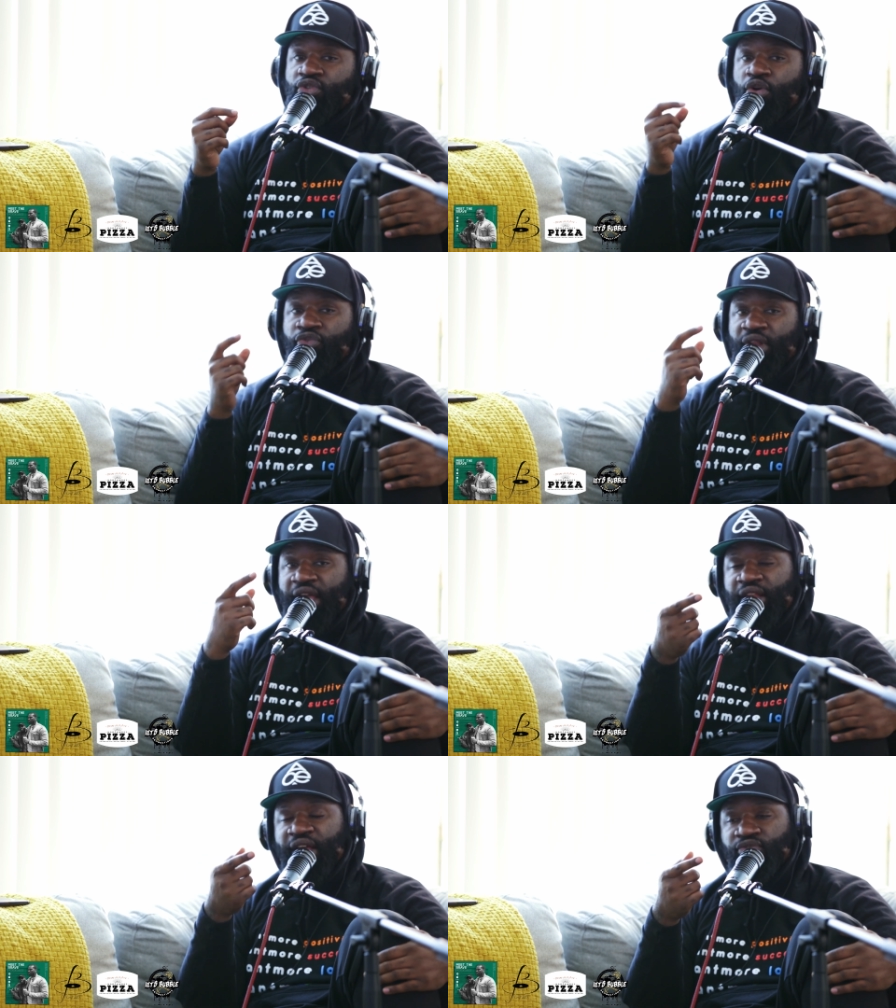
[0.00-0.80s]
So for
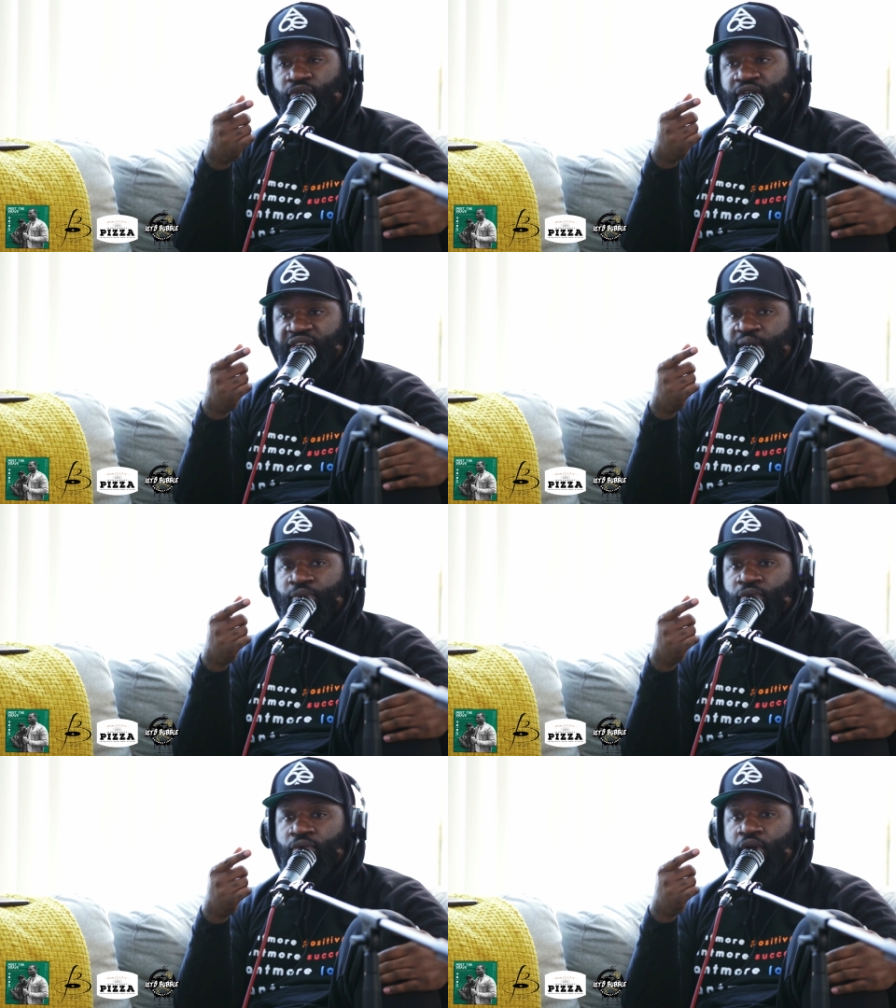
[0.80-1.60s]
like Lex, for
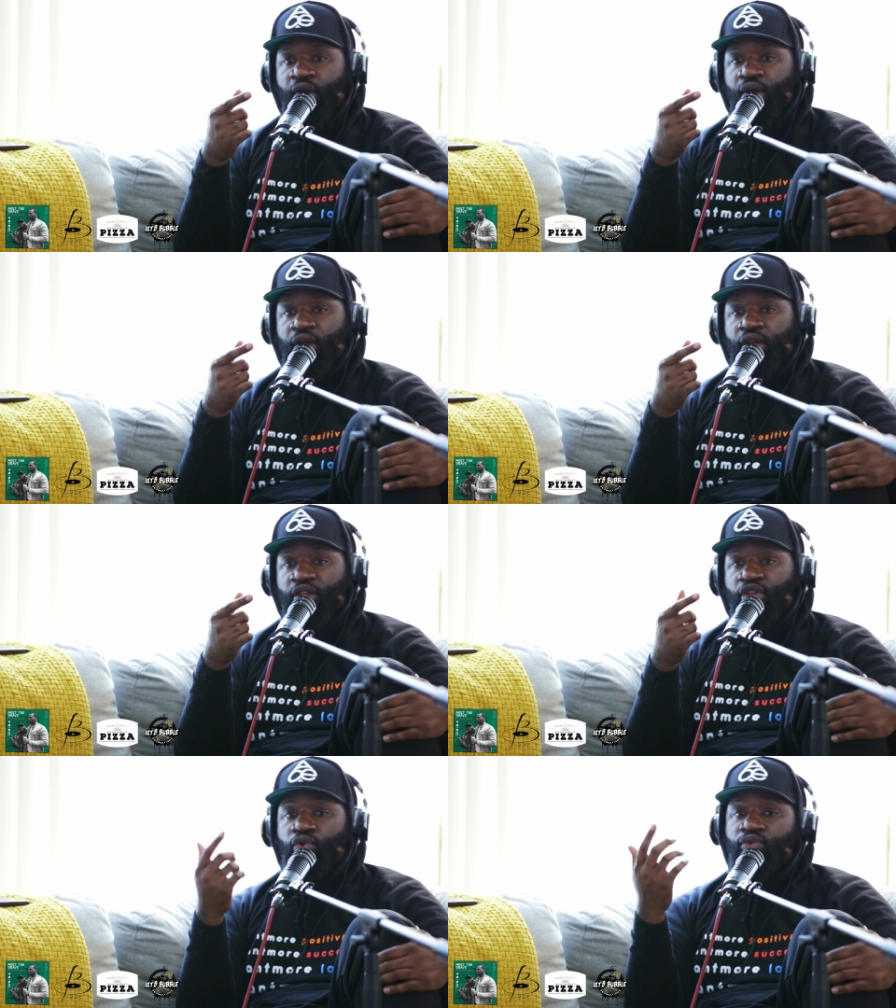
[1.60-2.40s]
example,
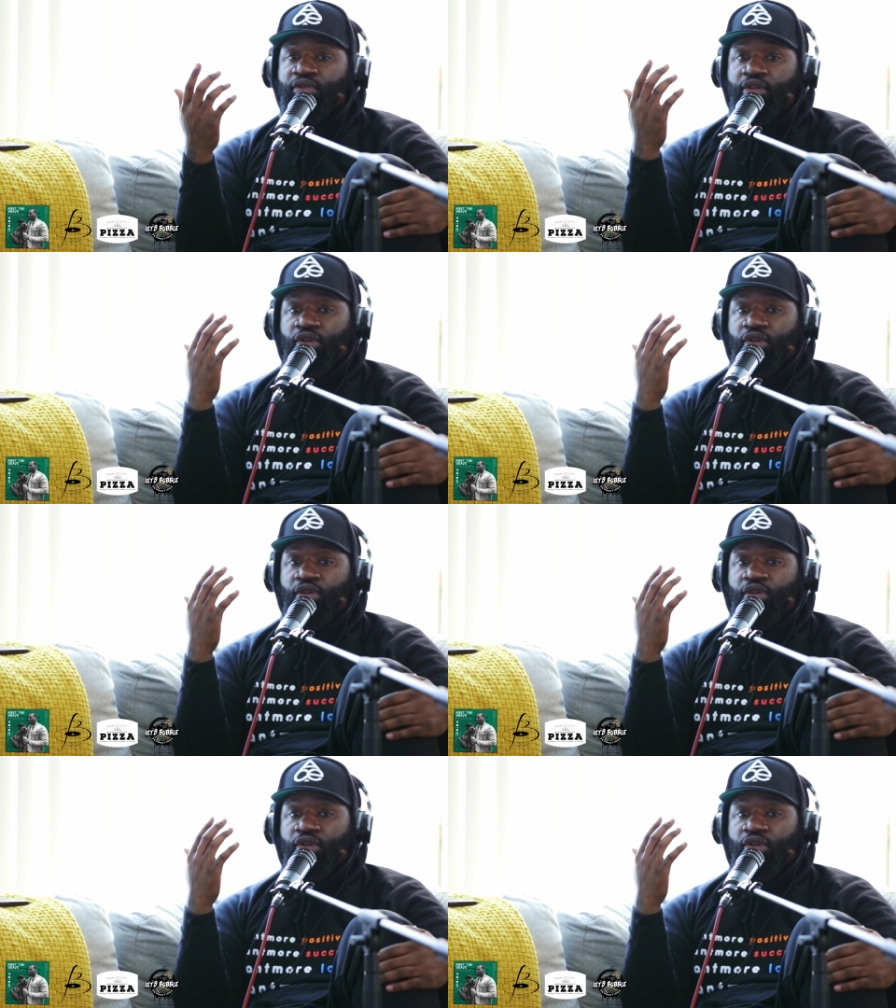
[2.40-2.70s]
you've